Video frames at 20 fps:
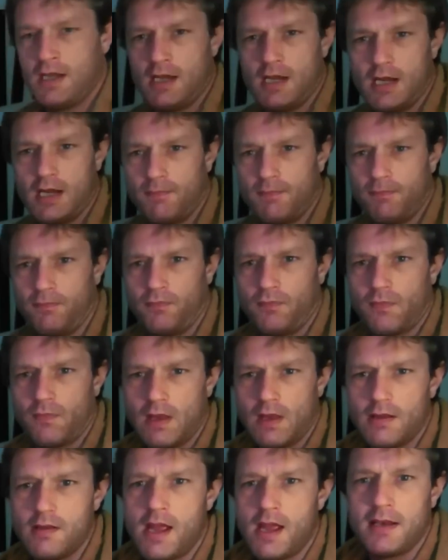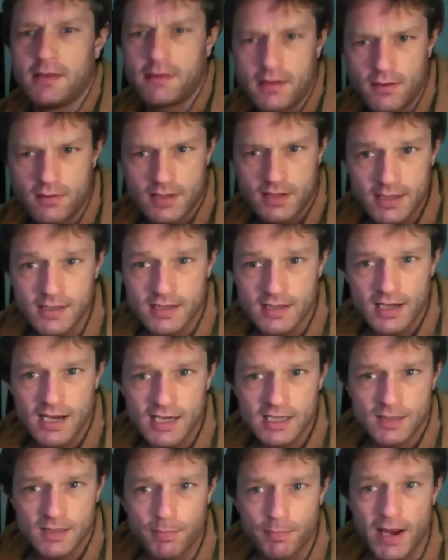And this
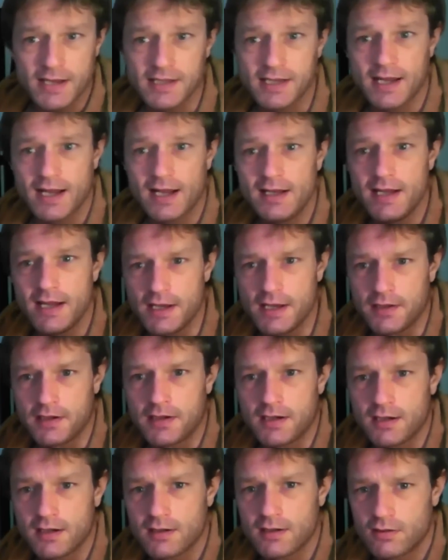is basically it.